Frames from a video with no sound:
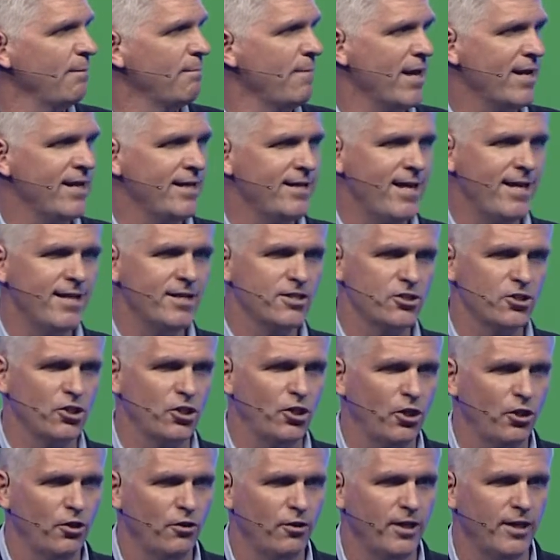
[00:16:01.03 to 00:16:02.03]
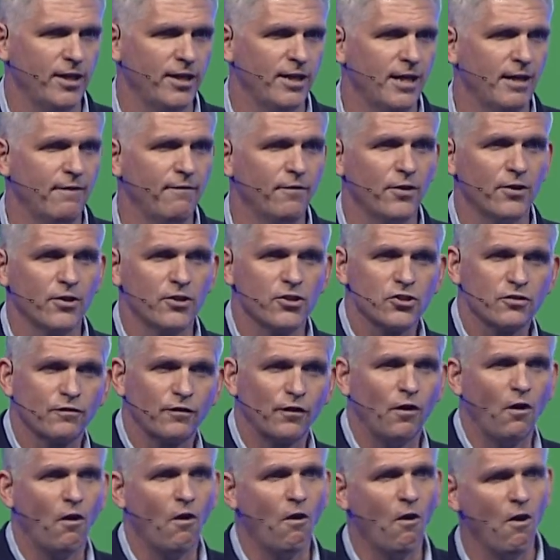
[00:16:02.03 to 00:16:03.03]
metadata security and governance
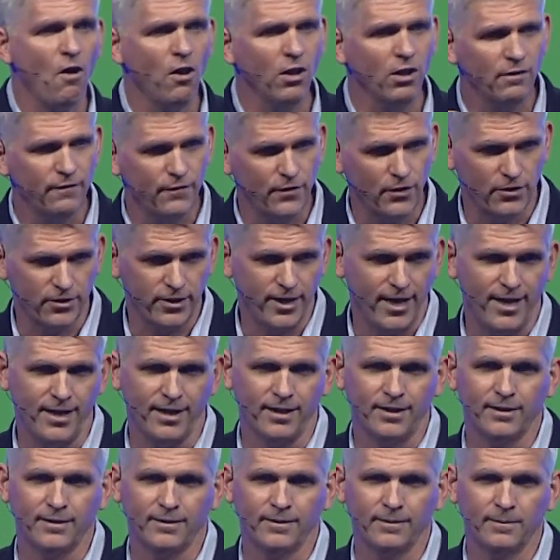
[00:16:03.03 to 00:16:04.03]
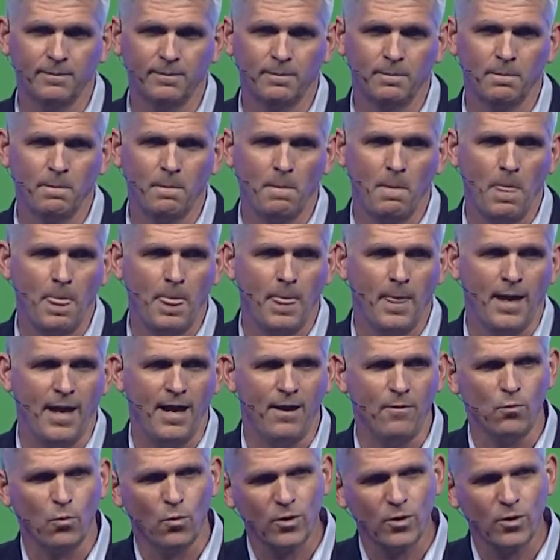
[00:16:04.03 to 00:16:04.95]
for all of your data. And